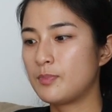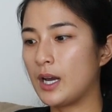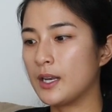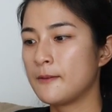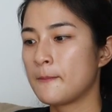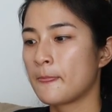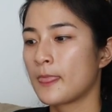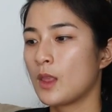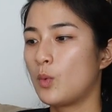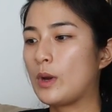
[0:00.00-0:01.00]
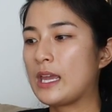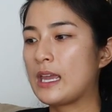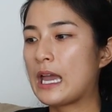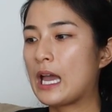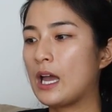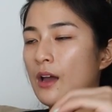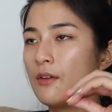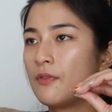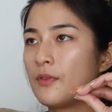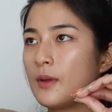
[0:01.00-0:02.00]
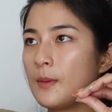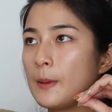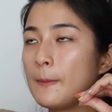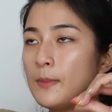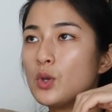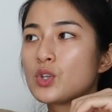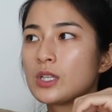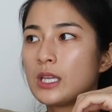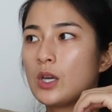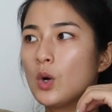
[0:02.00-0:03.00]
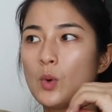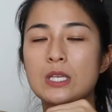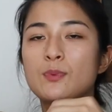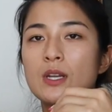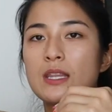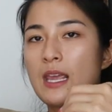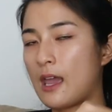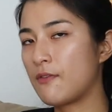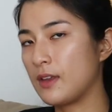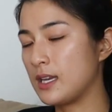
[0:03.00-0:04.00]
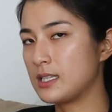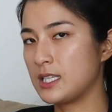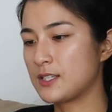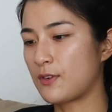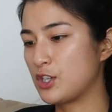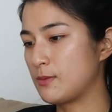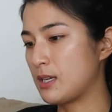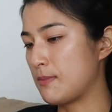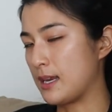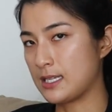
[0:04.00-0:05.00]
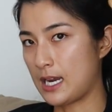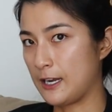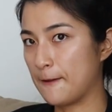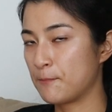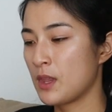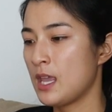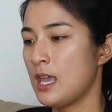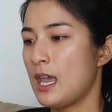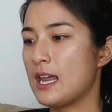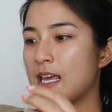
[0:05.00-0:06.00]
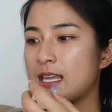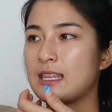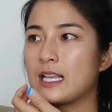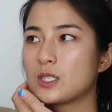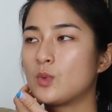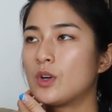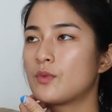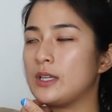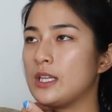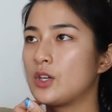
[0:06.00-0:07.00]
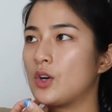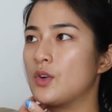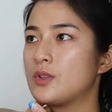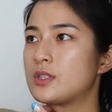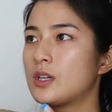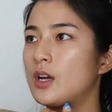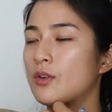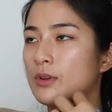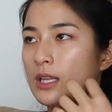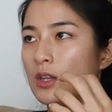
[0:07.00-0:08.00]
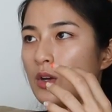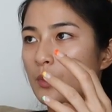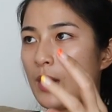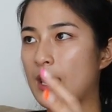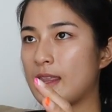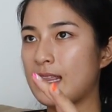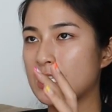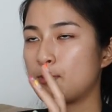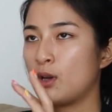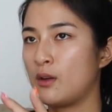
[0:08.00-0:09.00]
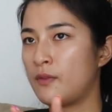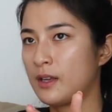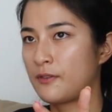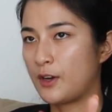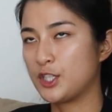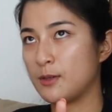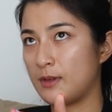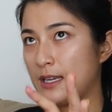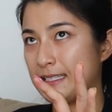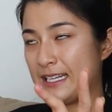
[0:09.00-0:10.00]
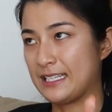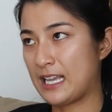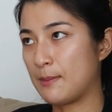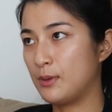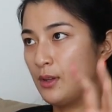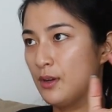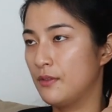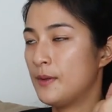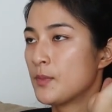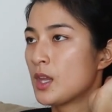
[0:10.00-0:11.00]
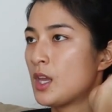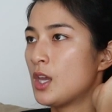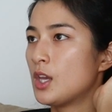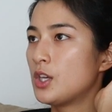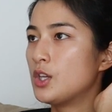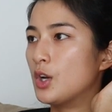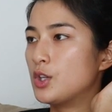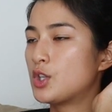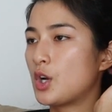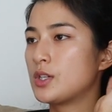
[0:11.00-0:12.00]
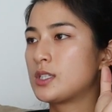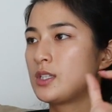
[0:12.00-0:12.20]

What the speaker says: but we have mutually always put in the effort into this friendship to maintain it. And I think that's what really goes a really long way. And I think that's a perfect friendship as an example of, you don't